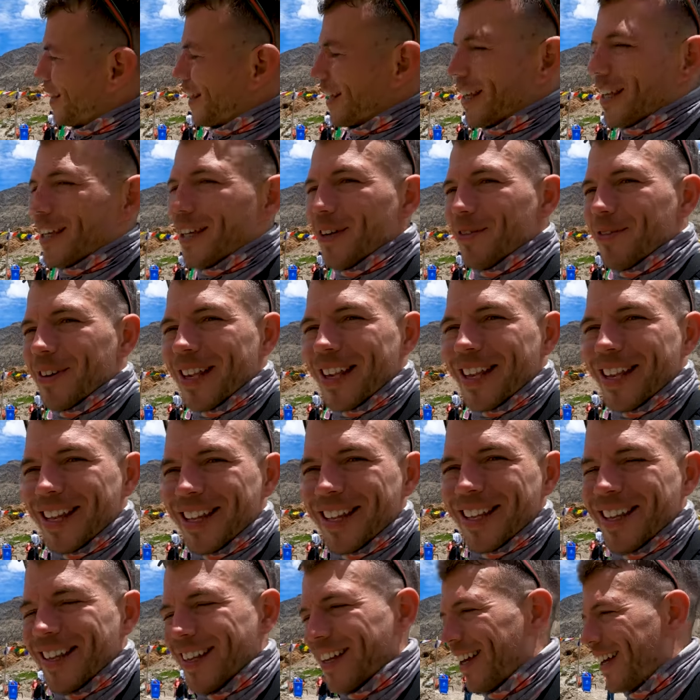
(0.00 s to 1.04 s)
Thank you, man.
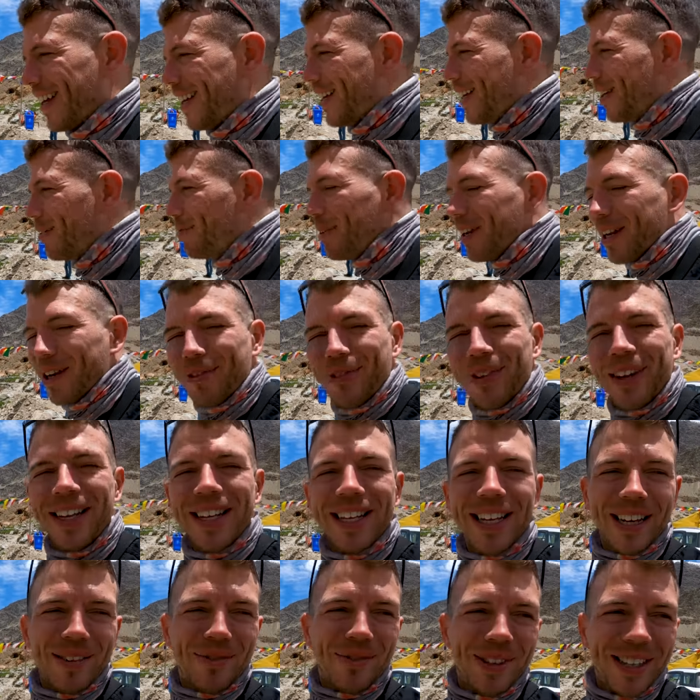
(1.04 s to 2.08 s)
A little bit of
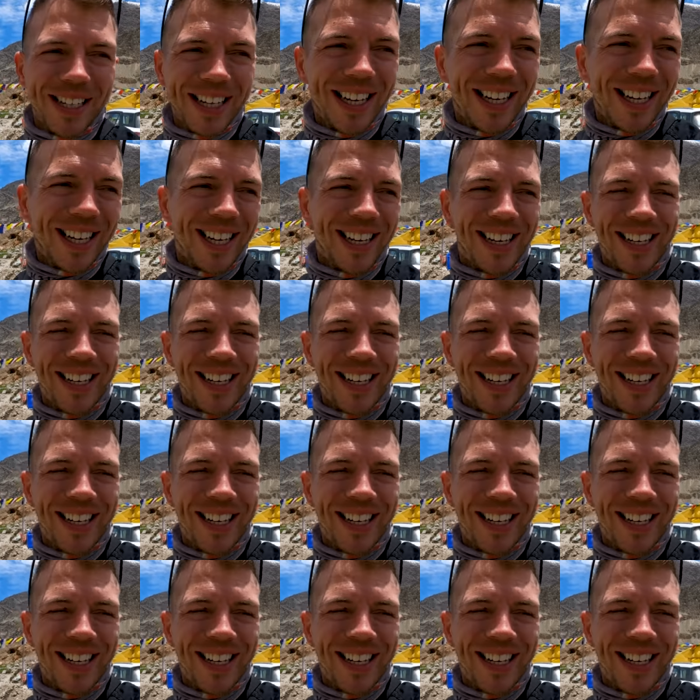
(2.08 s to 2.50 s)
Hindi every day.